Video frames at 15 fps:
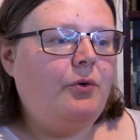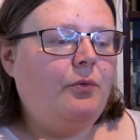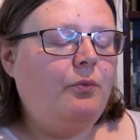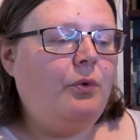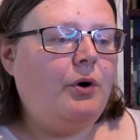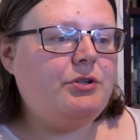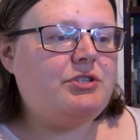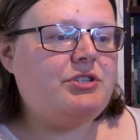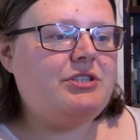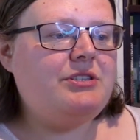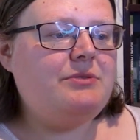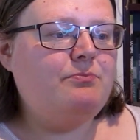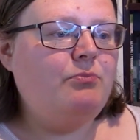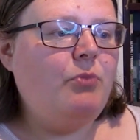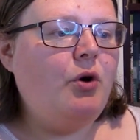What's
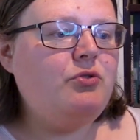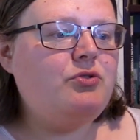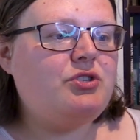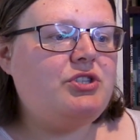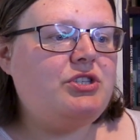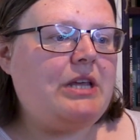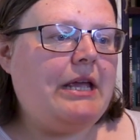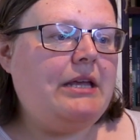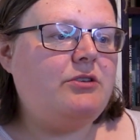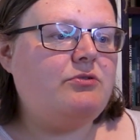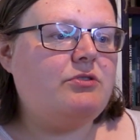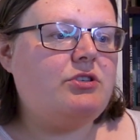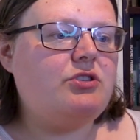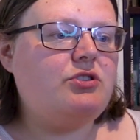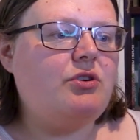most
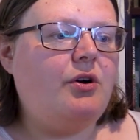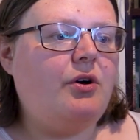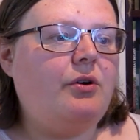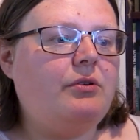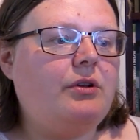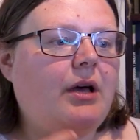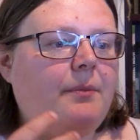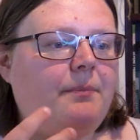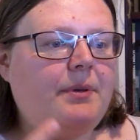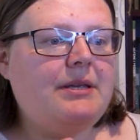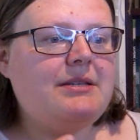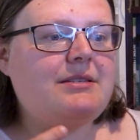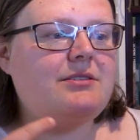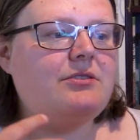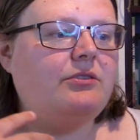dangerous to own, a
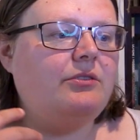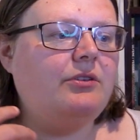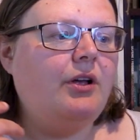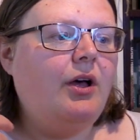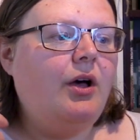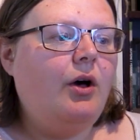pistol